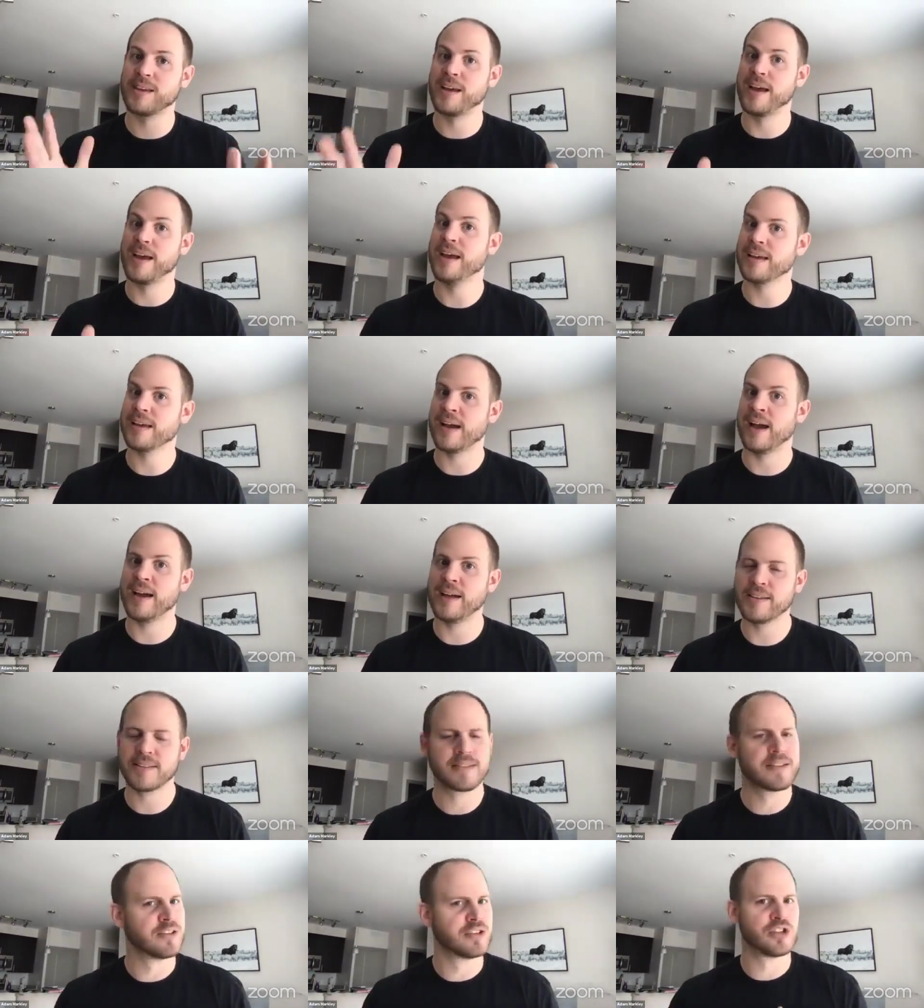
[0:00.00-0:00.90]
"Hey guys,
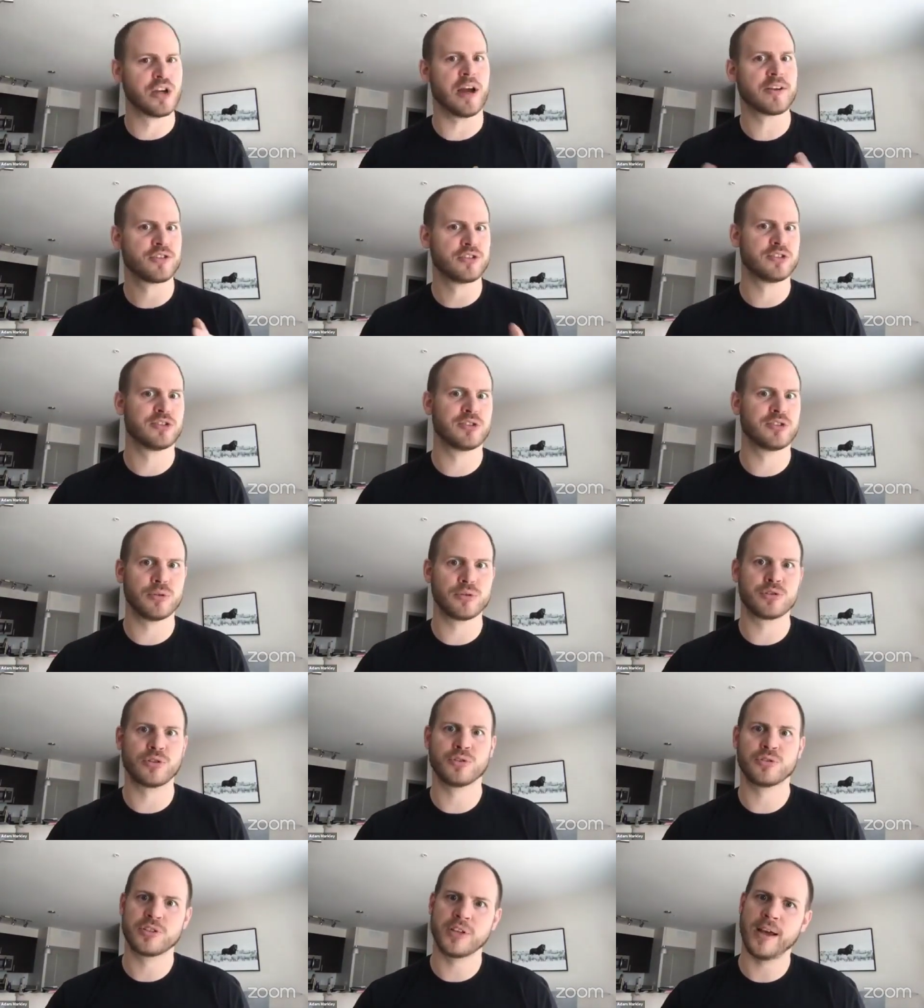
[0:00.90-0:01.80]
did you actually do what
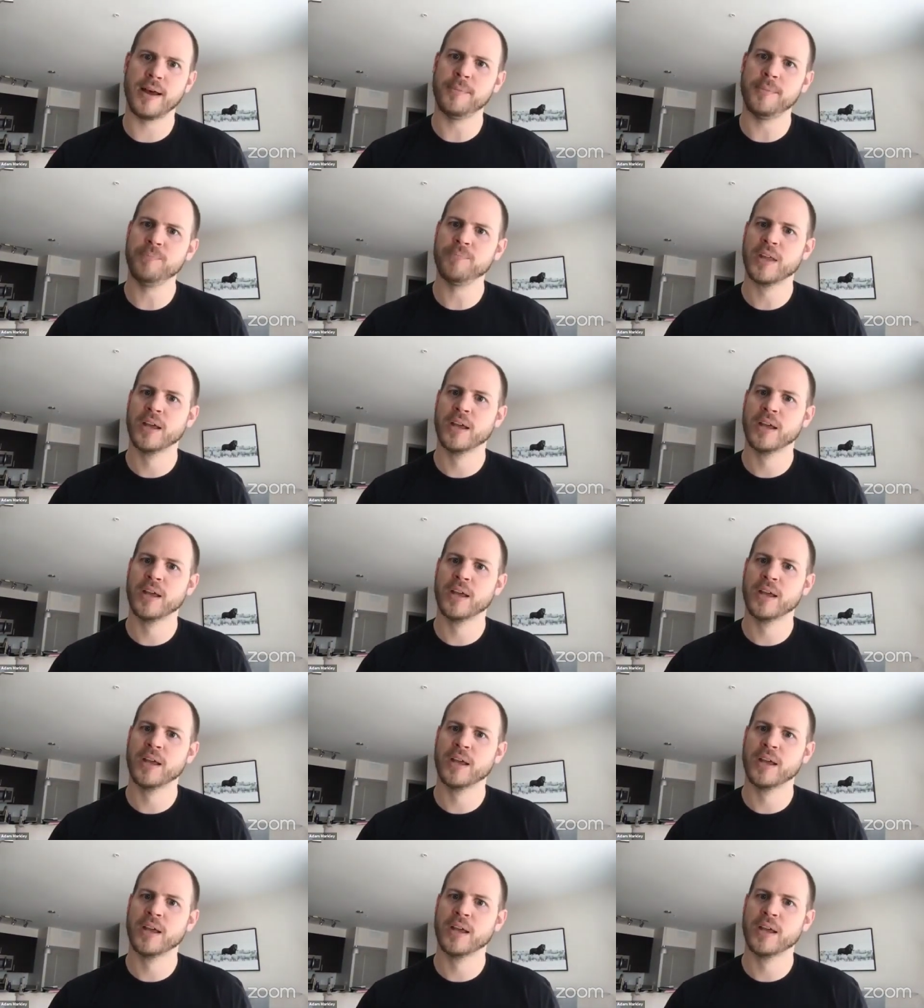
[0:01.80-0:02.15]
you said?"